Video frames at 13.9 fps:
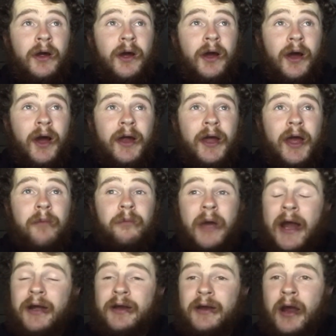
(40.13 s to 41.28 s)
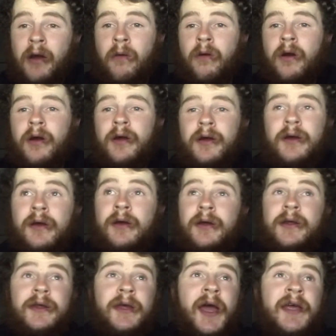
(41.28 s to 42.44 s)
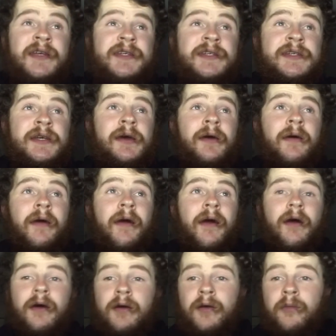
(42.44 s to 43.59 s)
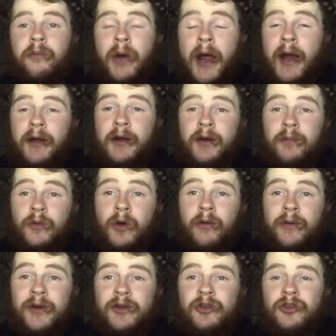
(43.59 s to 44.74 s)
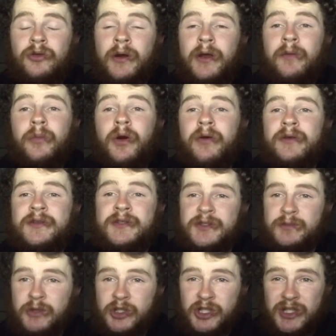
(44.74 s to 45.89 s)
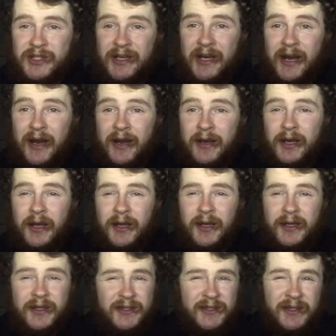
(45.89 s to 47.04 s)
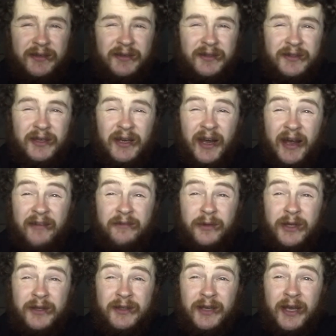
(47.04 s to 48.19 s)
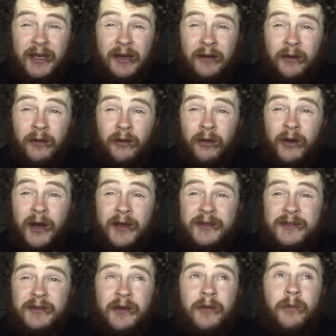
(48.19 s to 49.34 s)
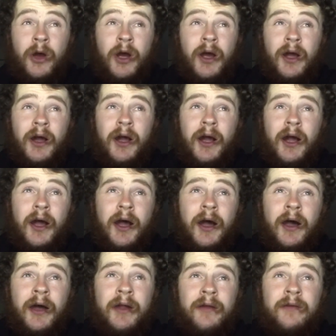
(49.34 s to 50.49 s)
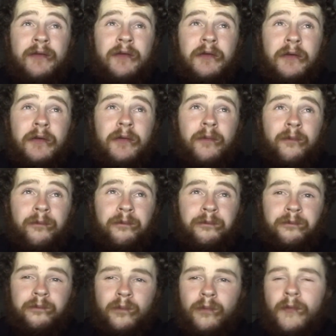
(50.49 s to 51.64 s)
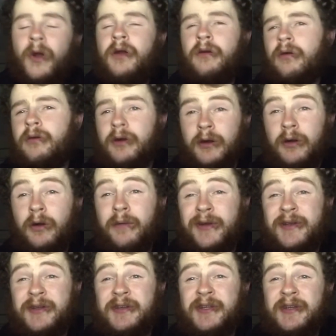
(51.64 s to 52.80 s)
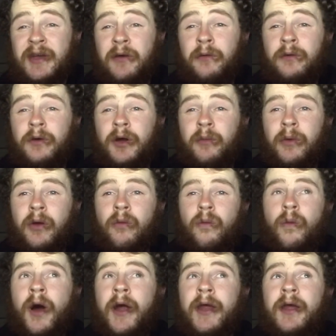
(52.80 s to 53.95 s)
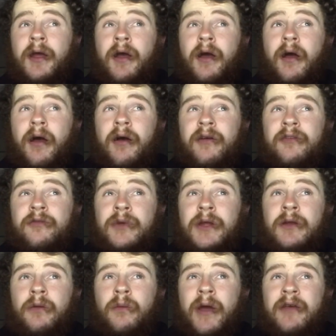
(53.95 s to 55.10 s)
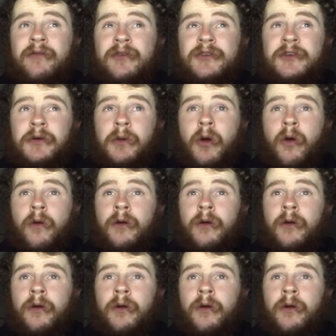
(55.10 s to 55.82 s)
I am back now. Yes. I'm back. I'm going to try and post as much as I can, seeing as I have been taking a long ass time. And I'm not going to go into detail about why I've been away for so long.